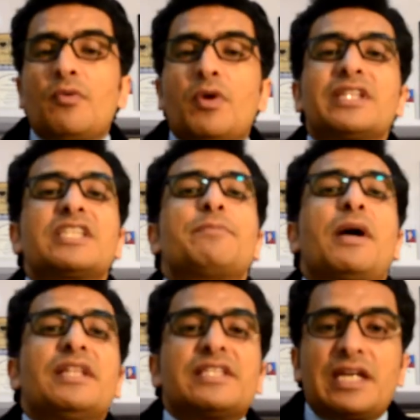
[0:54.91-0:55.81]
what are the
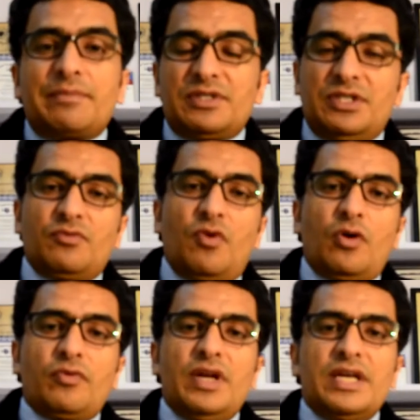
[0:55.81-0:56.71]
spinal segments
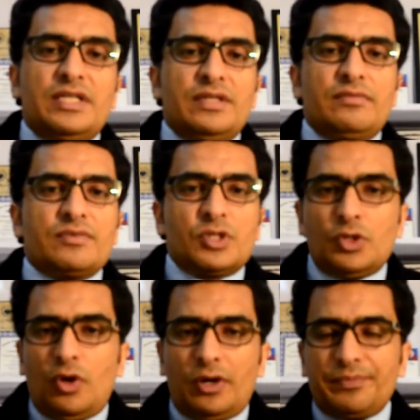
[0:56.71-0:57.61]
involved, and
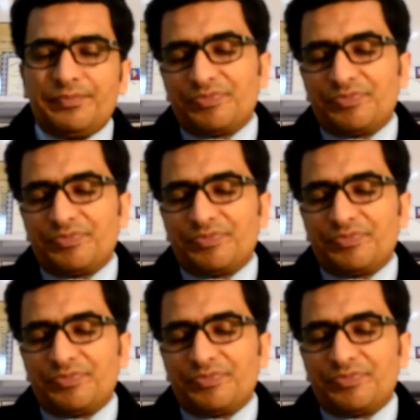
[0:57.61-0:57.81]
so on.